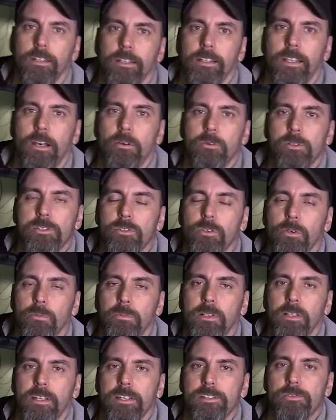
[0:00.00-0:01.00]
Now we're to a
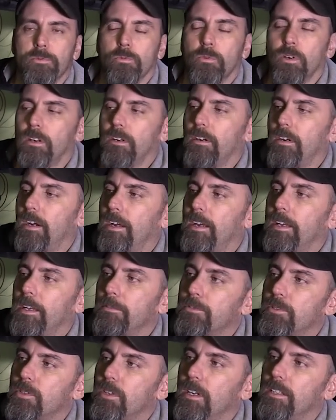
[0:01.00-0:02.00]
place where I
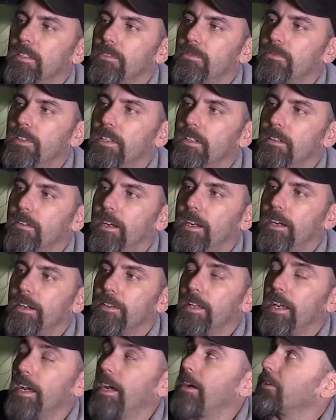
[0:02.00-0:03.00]
am trying to figure
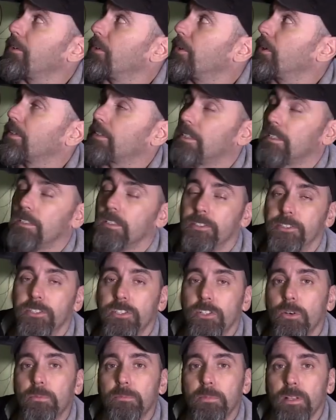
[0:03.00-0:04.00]
out how to hook the
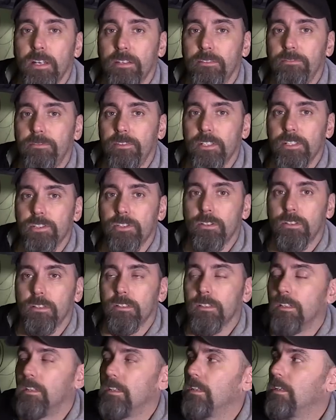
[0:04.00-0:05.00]
dome light
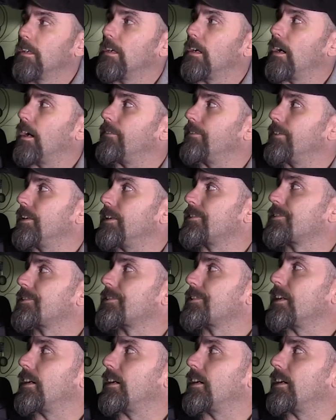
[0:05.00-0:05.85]
feature of this